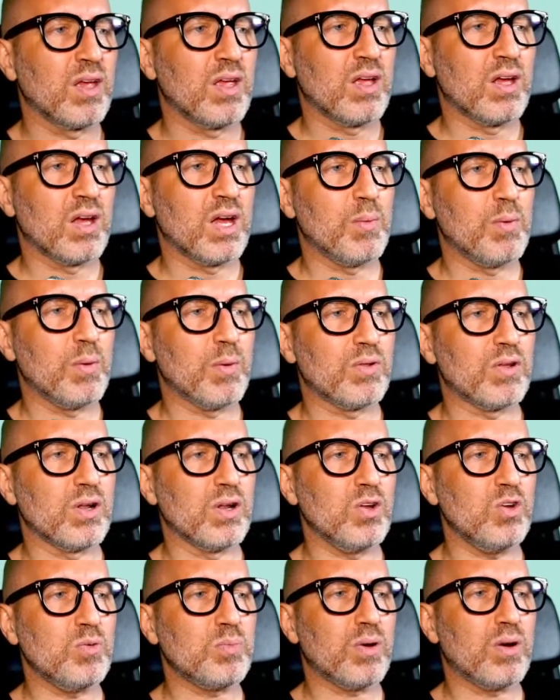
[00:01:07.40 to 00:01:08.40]
and we want the
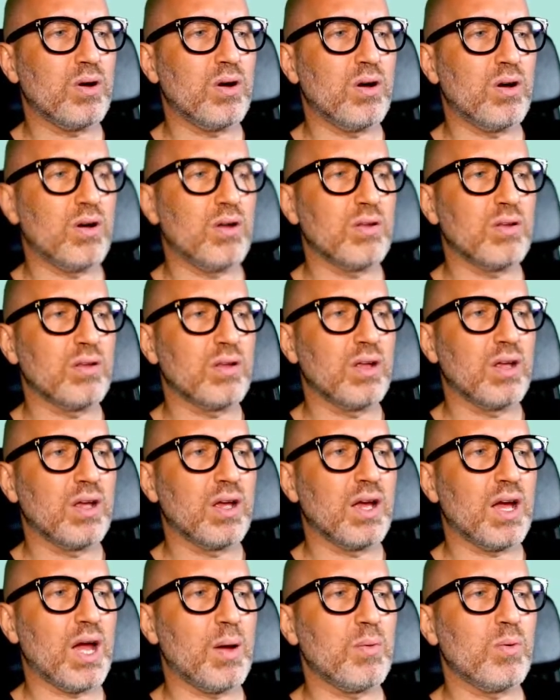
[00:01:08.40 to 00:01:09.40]
loop on,
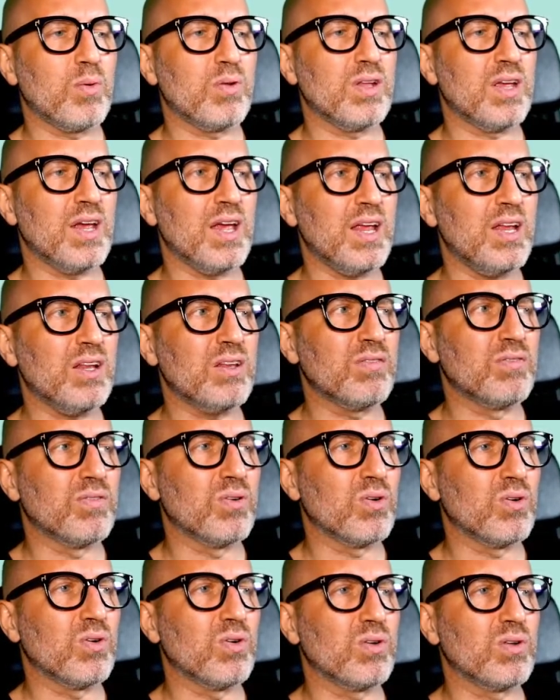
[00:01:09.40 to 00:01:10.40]
and we want the
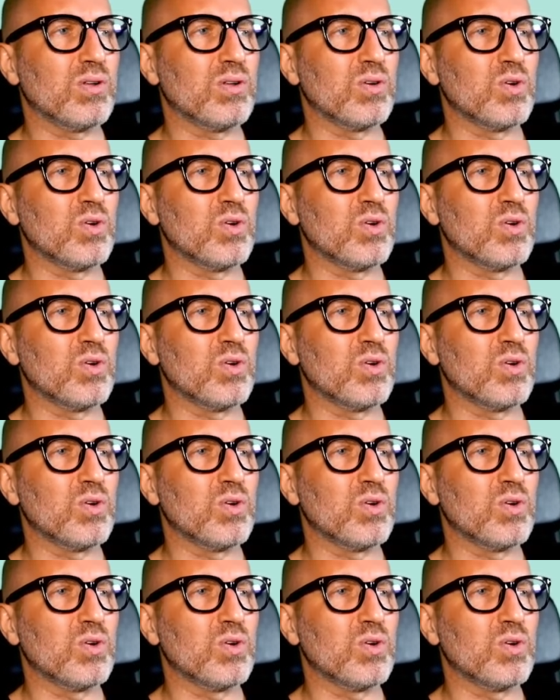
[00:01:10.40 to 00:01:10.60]
interval.